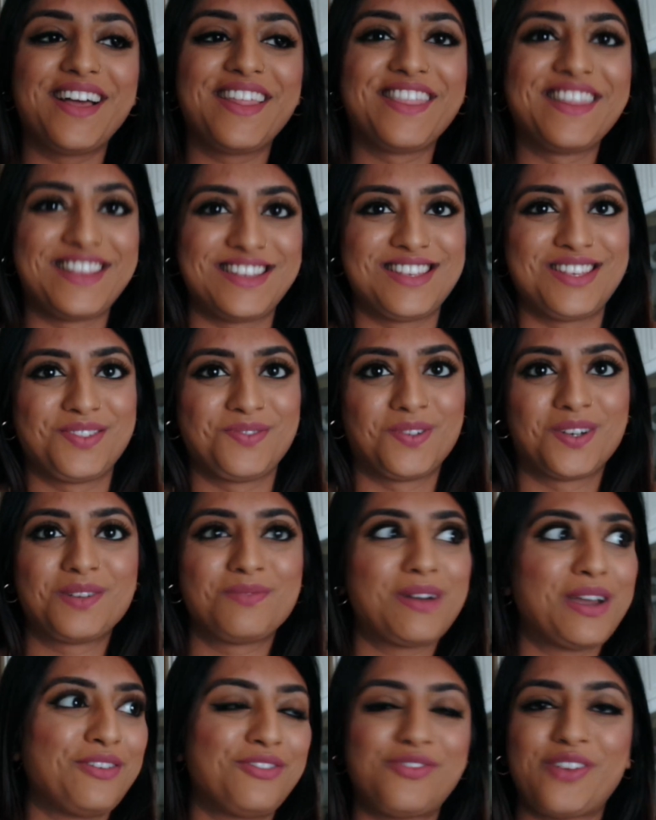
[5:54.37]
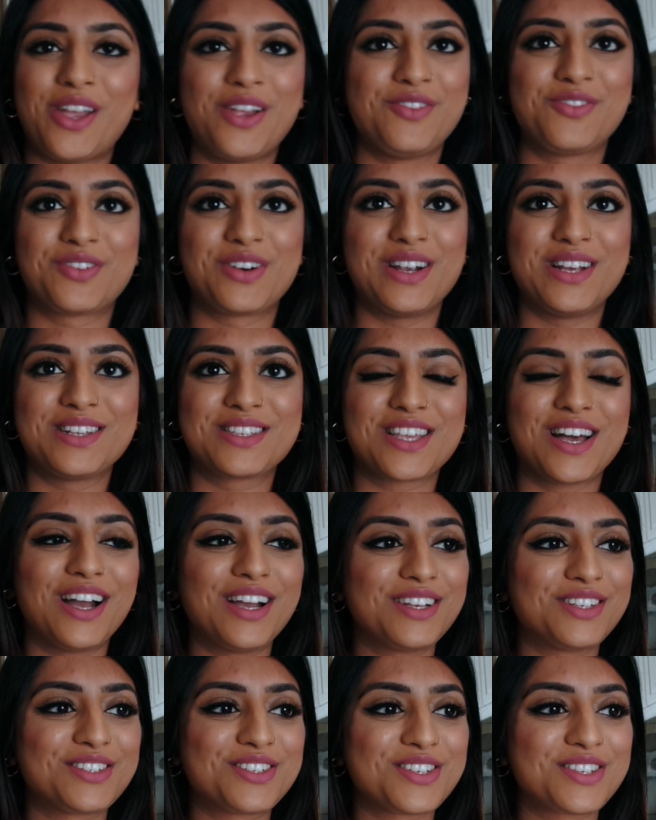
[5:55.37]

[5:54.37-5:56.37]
This is one of my favourites. I